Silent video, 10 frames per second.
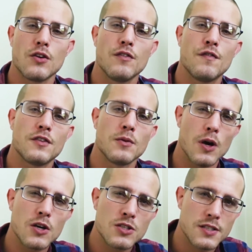can you fit the
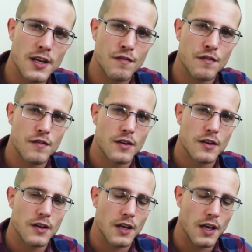most stuff
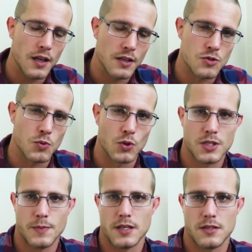in the smallest
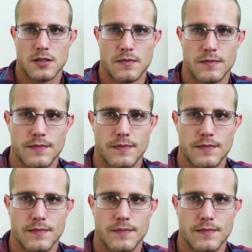space?